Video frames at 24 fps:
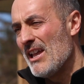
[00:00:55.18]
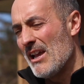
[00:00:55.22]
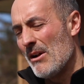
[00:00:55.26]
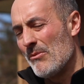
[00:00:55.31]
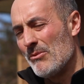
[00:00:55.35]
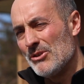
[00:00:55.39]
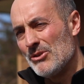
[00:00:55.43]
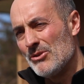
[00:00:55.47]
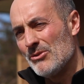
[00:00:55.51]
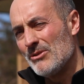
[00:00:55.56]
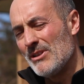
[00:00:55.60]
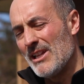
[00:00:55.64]
and
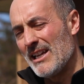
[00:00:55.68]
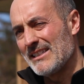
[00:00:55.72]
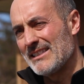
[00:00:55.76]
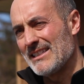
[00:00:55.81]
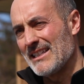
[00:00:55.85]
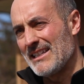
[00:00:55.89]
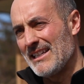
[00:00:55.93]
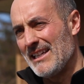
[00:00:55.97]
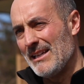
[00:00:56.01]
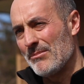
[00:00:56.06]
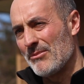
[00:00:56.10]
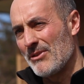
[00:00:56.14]
we do like
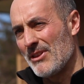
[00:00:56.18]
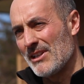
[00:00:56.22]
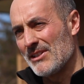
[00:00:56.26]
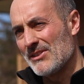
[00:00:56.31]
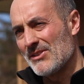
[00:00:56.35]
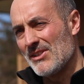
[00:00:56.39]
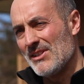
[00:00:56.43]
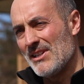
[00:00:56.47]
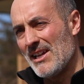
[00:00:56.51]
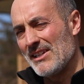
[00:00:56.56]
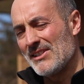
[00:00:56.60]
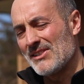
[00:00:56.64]
to keep
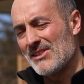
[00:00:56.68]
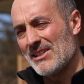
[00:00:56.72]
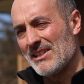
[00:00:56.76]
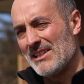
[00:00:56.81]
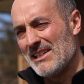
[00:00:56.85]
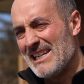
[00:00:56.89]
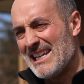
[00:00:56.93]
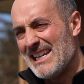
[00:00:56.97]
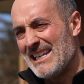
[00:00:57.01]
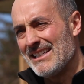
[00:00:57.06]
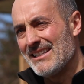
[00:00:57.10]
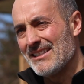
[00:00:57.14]
things nice
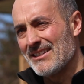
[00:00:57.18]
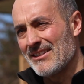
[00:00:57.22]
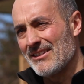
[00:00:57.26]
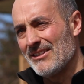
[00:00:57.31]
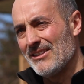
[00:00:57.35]
and neat and